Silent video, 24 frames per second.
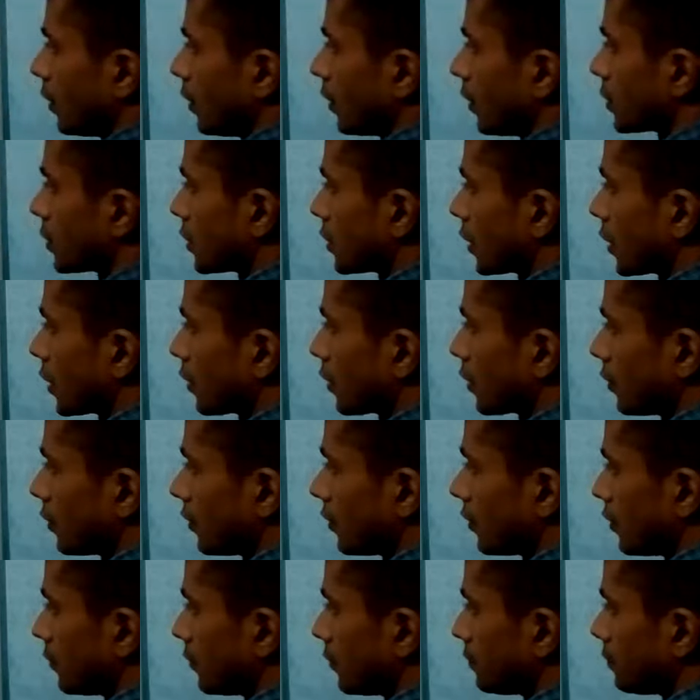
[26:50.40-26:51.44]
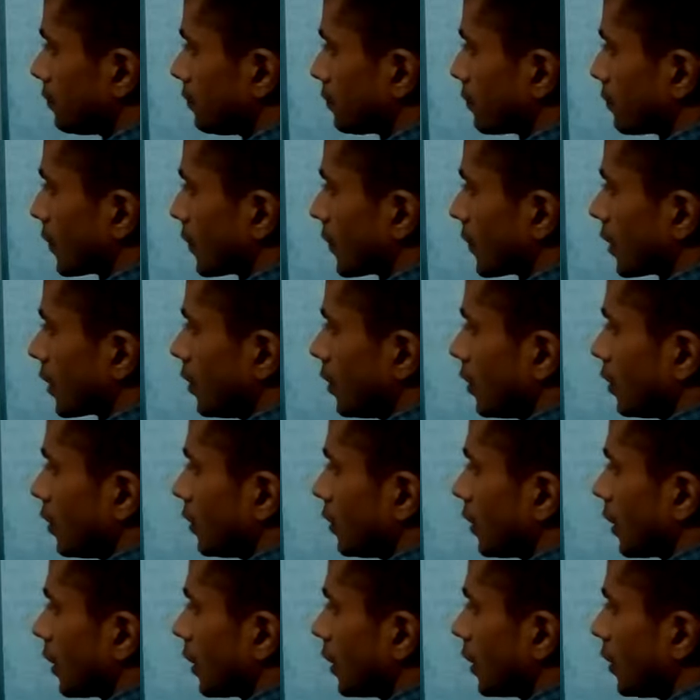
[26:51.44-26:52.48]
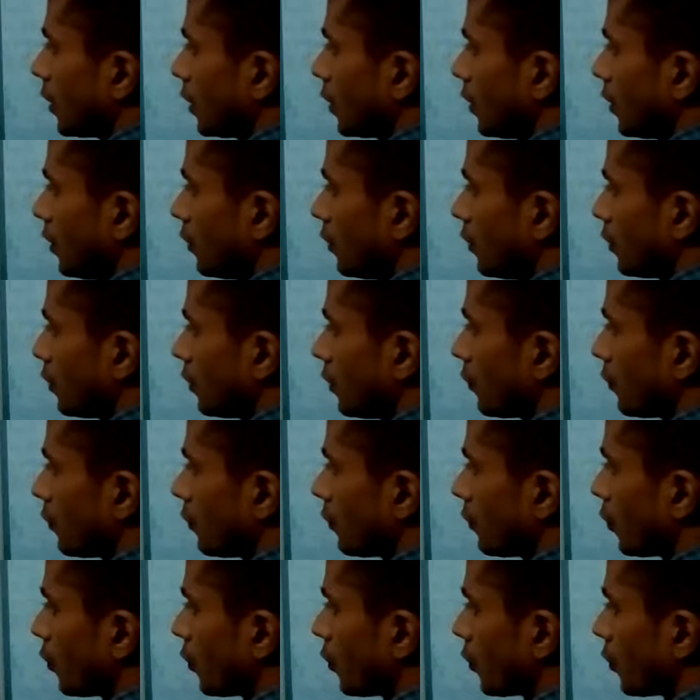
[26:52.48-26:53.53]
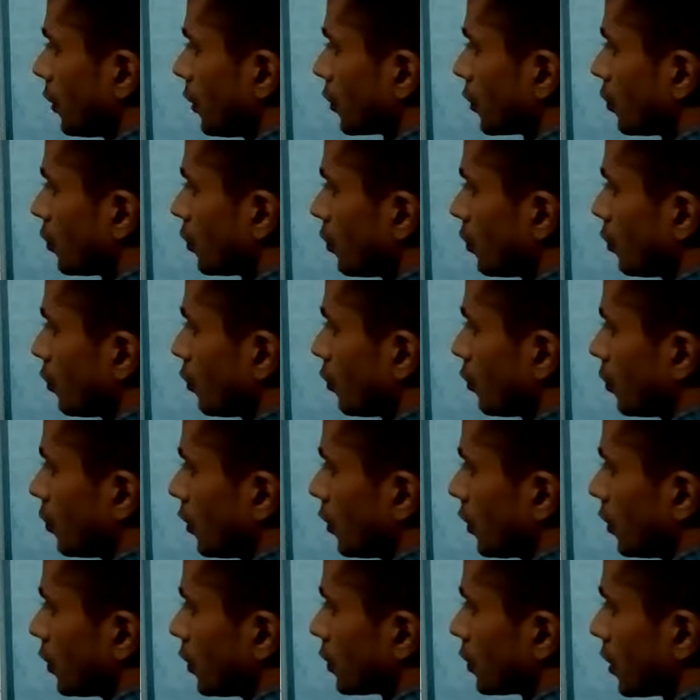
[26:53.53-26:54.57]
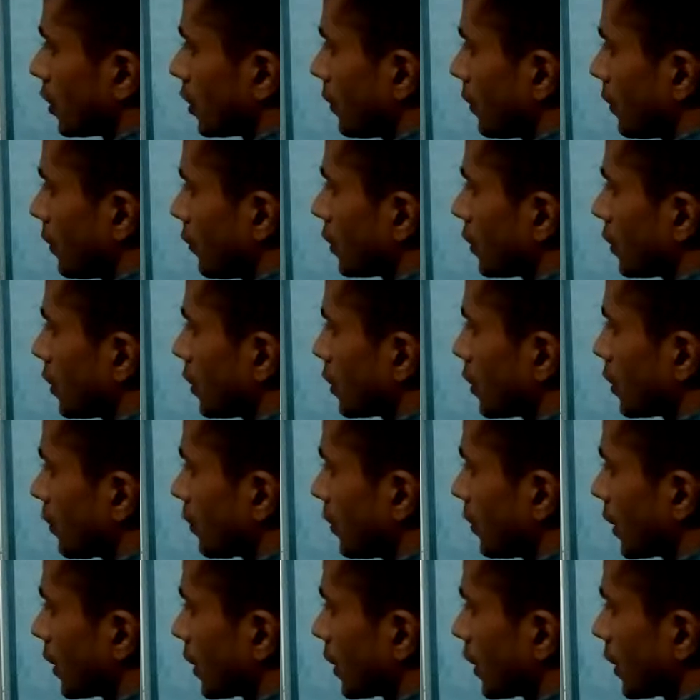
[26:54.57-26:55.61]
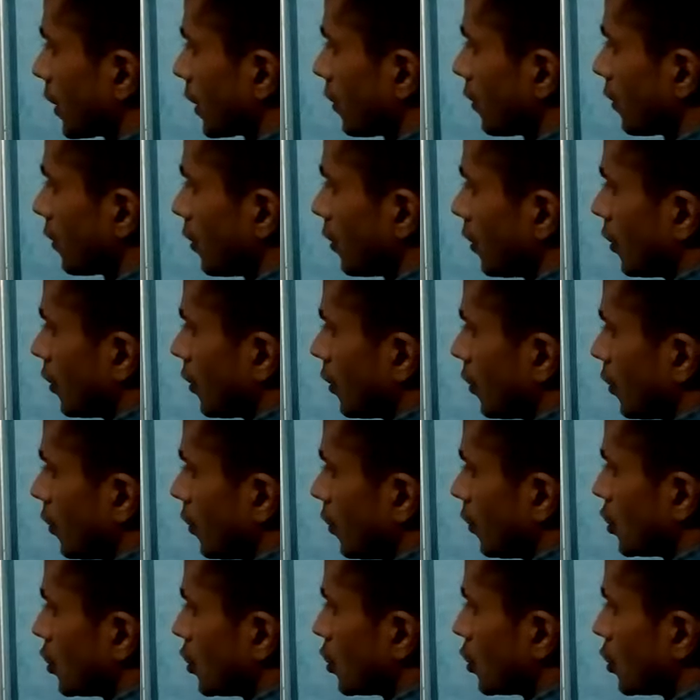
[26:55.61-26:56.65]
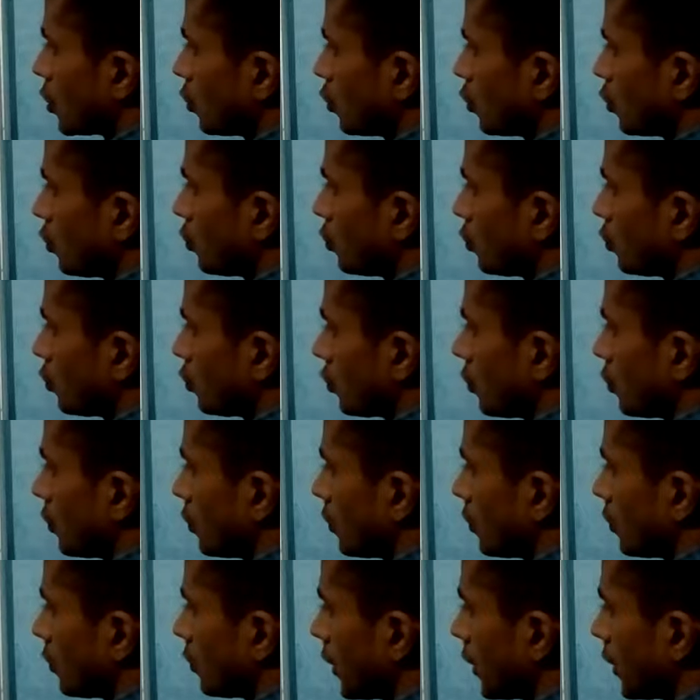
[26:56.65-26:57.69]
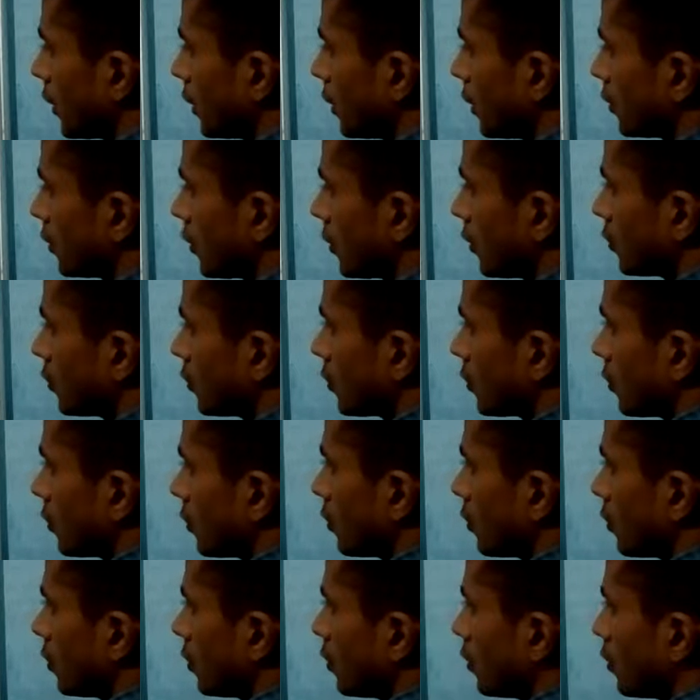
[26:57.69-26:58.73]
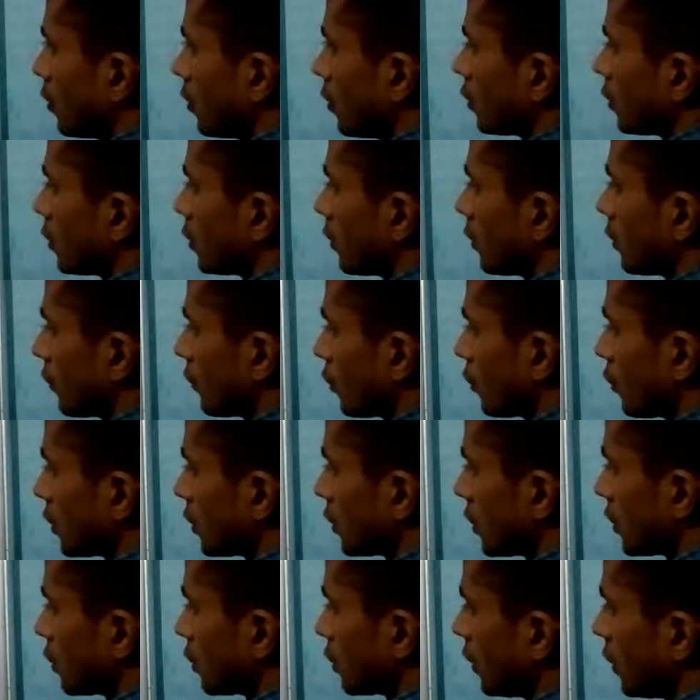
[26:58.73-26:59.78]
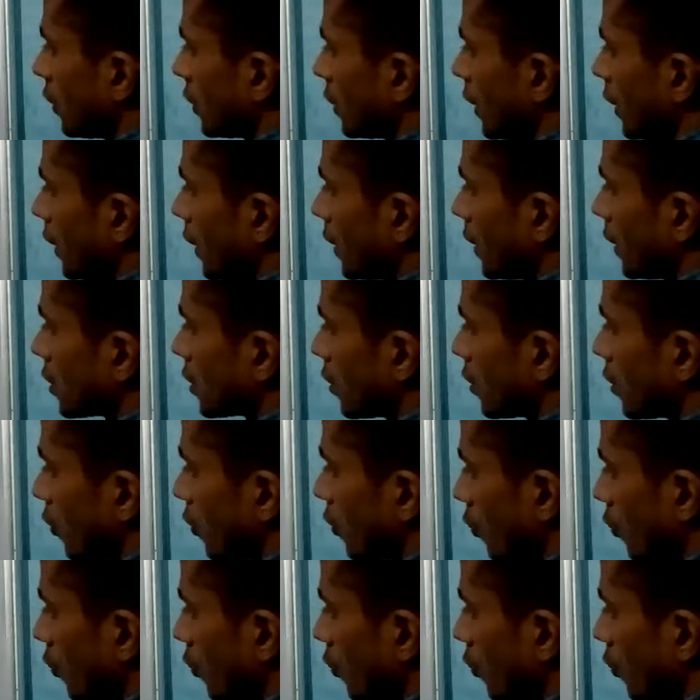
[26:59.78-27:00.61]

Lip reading: Let us check. 994, will it go? 7 1 is 7 again, 2, 9, 7 4 is 28,